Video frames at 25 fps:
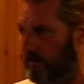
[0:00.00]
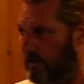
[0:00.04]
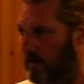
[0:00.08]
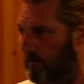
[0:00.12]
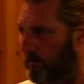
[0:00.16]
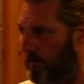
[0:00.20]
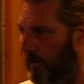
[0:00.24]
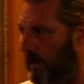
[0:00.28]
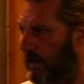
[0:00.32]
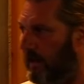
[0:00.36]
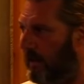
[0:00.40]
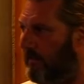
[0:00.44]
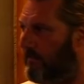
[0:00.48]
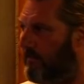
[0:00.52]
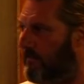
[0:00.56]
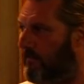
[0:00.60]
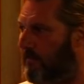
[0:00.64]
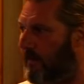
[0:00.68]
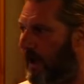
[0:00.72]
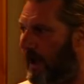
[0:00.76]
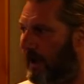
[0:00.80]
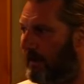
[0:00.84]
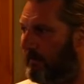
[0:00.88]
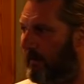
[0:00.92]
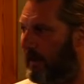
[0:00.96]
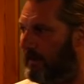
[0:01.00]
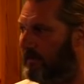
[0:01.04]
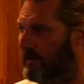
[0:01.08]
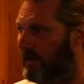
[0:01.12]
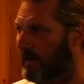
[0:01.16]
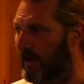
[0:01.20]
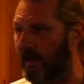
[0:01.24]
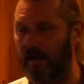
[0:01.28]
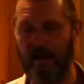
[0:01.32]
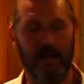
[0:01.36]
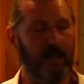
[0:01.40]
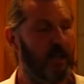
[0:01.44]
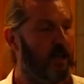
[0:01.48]
completely
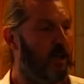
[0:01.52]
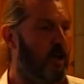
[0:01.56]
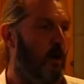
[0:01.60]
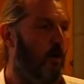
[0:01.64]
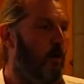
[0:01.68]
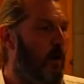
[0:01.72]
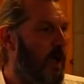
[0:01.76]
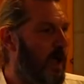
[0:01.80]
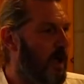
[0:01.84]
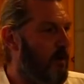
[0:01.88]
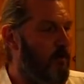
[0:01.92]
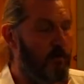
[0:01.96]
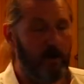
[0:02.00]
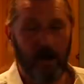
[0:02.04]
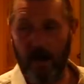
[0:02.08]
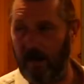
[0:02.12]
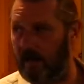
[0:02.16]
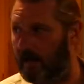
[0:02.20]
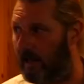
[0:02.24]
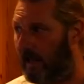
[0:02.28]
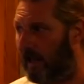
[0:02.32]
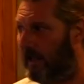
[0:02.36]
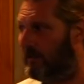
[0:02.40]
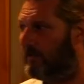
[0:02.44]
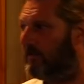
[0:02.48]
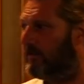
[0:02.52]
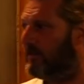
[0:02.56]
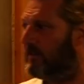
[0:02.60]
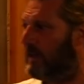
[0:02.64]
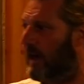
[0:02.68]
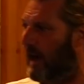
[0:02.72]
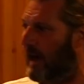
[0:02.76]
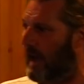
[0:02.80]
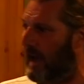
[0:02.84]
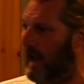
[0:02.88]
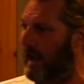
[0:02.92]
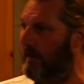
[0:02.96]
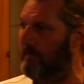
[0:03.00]
fragmented and incoherent and leads
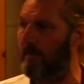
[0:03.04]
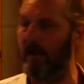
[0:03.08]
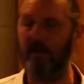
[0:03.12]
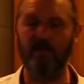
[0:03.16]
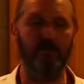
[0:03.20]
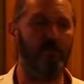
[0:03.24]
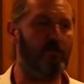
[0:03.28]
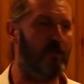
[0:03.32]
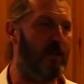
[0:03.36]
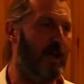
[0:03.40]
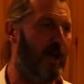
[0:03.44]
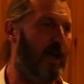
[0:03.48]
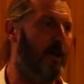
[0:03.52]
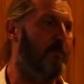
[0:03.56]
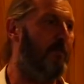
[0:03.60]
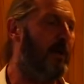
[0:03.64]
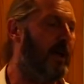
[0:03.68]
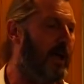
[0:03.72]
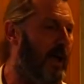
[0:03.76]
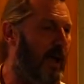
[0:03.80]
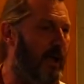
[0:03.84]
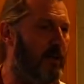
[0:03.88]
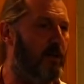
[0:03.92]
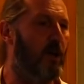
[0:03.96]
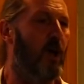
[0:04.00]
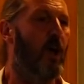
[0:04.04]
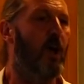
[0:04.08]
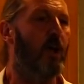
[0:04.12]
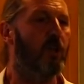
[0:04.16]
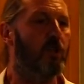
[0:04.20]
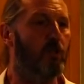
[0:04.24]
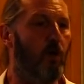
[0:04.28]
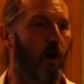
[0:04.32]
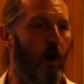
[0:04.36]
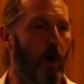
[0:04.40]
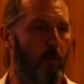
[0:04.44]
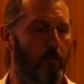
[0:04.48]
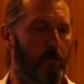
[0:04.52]
time and time again
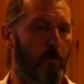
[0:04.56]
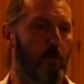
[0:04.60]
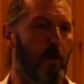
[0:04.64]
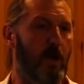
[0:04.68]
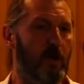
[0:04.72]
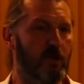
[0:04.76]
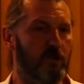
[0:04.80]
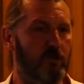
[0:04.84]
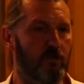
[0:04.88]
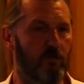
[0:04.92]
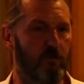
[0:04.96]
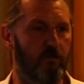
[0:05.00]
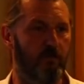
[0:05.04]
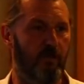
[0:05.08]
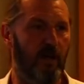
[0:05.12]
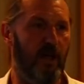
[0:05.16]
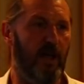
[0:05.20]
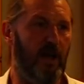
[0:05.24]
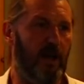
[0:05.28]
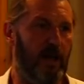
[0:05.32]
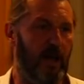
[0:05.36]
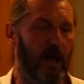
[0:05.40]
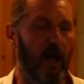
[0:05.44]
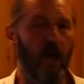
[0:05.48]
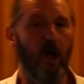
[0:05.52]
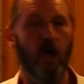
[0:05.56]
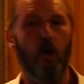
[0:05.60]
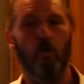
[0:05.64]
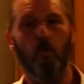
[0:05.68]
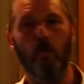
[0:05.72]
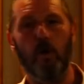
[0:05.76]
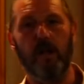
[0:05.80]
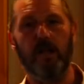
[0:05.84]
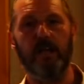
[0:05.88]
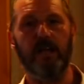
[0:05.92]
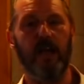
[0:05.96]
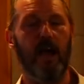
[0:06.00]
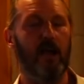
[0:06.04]
to operational failure.
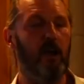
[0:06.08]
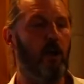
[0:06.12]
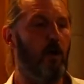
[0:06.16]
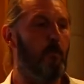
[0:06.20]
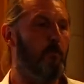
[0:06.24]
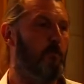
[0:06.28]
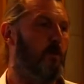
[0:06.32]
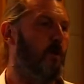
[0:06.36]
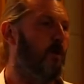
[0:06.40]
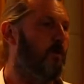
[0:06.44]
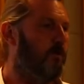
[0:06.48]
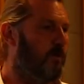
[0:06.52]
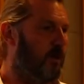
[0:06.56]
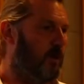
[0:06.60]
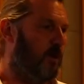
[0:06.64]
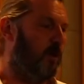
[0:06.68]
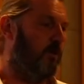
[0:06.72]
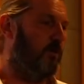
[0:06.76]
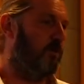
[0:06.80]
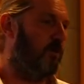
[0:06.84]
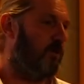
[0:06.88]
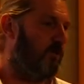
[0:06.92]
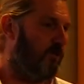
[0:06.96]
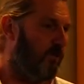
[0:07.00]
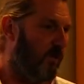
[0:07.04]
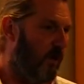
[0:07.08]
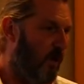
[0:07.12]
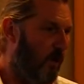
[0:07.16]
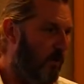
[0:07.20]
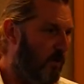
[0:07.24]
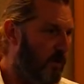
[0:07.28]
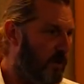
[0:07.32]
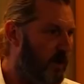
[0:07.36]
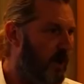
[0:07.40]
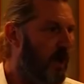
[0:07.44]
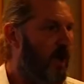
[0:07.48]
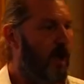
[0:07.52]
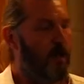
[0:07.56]
We cannot move the guns
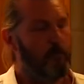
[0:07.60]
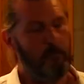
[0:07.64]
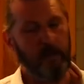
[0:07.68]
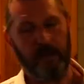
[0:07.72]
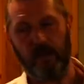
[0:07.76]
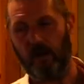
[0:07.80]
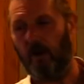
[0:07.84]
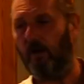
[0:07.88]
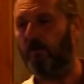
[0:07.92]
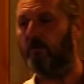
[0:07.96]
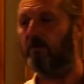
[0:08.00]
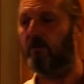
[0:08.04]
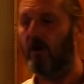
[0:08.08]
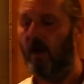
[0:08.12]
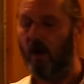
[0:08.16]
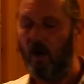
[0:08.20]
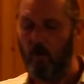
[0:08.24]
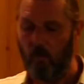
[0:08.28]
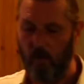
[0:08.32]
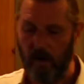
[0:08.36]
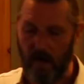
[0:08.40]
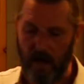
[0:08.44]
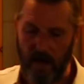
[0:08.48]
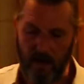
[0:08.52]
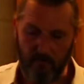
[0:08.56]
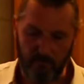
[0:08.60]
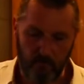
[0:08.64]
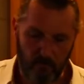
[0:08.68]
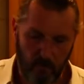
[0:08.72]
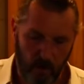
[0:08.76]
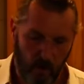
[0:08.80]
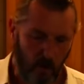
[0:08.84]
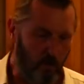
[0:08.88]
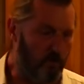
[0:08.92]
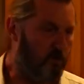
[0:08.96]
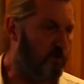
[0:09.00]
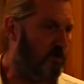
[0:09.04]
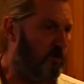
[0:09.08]
forward because we have
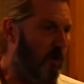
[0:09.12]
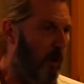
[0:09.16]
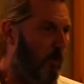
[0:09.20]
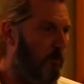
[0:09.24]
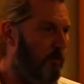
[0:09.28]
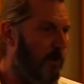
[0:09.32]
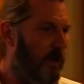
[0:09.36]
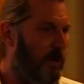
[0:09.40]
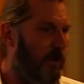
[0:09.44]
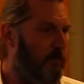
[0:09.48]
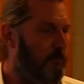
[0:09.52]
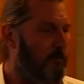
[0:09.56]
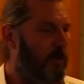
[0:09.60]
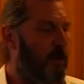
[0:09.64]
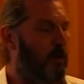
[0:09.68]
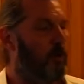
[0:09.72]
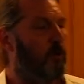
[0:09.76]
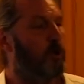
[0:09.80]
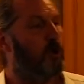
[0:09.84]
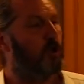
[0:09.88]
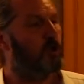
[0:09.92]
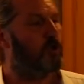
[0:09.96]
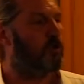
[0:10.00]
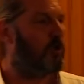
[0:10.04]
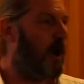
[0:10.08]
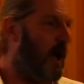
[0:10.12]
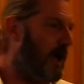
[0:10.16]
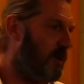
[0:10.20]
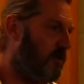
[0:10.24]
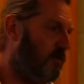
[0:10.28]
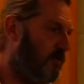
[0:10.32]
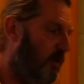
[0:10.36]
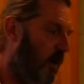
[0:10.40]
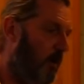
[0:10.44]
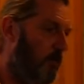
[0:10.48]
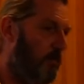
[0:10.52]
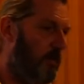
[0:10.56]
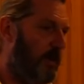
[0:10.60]
roads not being built,
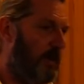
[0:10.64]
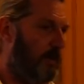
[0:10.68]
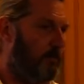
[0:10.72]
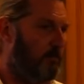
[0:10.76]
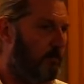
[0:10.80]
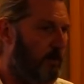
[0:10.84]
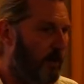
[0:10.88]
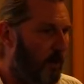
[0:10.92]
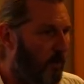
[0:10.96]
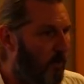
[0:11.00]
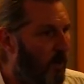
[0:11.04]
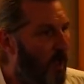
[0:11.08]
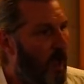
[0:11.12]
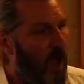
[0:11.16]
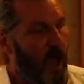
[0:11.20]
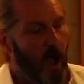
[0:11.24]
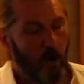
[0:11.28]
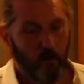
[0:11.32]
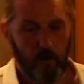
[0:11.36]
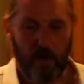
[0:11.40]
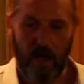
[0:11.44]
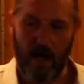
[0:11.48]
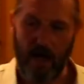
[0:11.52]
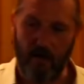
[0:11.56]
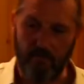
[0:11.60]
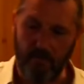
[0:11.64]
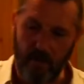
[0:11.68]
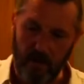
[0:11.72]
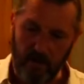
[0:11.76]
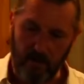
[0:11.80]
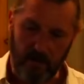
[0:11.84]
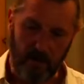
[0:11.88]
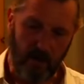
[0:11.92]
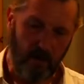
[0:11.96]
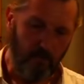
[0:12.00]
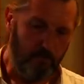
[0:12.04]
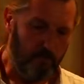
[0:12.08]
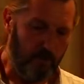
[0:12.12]
tracks not being built. We have
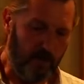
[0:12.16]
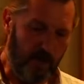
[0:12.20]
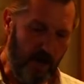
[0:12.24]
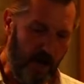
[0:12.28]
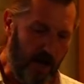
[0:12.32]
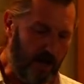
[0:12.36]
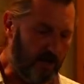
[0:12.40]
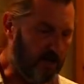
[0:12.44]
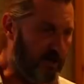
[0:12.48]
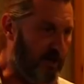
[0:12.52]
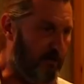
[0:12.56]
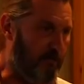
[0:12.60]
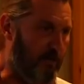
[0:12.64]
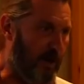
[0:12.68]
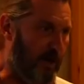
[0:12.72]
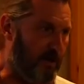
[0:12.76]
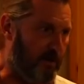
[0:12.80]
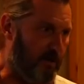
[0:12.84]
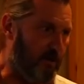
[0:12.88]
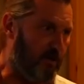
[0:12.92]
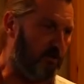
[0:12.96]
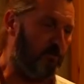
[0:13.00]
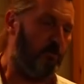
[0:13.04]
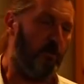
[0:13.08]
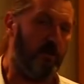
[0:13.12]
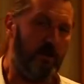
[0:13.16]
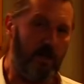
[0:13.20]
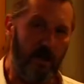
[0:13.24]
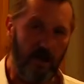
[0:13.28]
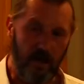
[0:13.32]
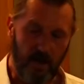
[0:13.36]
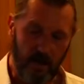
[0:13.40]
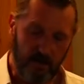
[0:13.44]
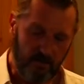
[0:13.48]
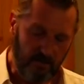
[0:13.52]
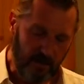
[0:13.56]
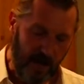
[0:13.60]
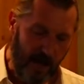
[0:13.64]
brigade commanders with
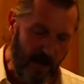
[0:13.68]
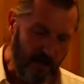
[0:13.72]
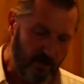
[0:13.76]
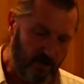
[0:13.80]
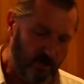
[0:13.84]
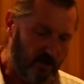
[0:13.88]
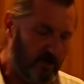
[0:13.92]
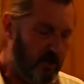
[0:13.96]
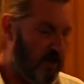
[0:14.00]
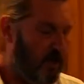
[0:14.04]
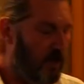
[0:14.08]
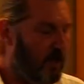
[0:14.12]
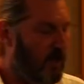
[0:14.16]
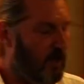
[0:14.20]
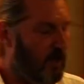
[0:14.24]
their attached